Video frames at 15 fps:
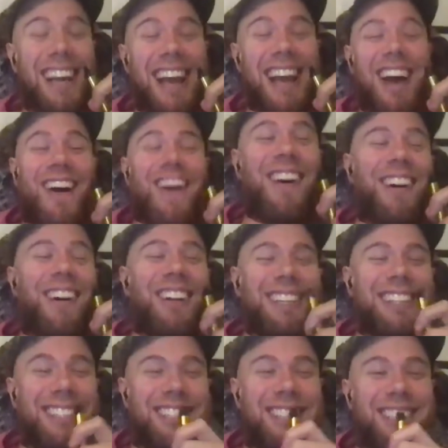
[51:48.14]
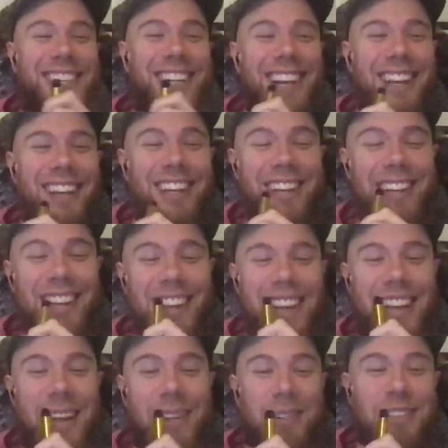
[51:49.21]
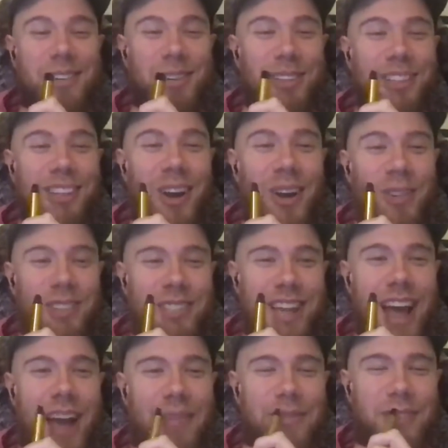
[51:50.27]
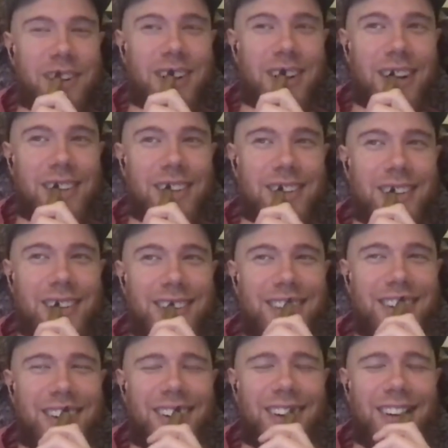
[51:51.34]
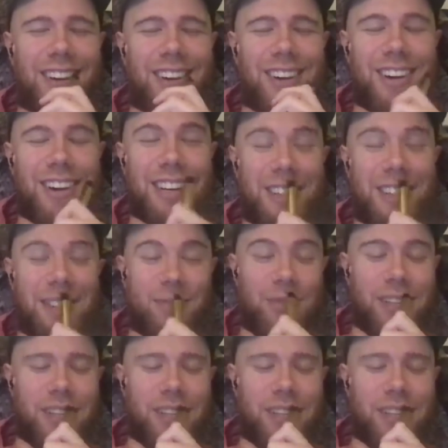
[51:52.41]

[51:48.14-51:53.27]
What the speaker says: Holy shit. It was called Ode to Africa. And really?